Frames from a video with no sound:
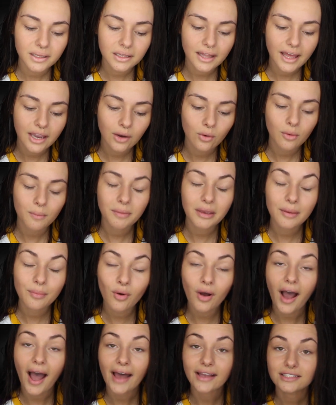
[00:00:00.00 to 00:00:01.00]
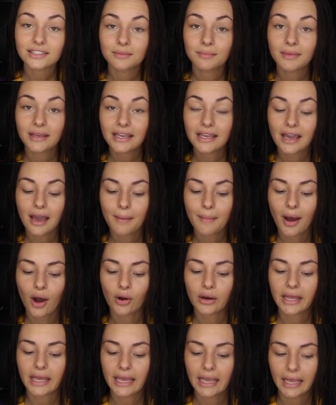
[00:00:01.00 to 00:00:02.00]
But like when people ask me
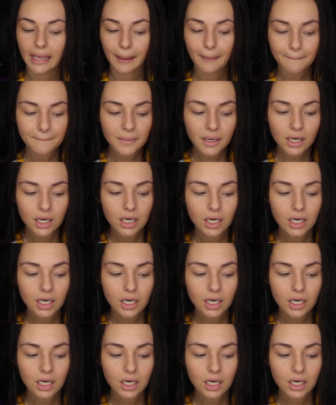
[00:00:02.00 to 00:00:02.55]
about him,